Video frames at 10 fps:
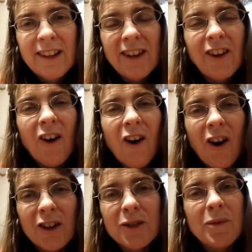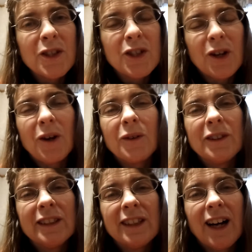the ultimate show
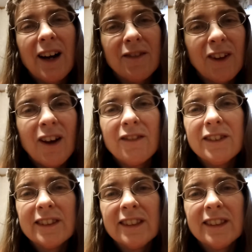of love,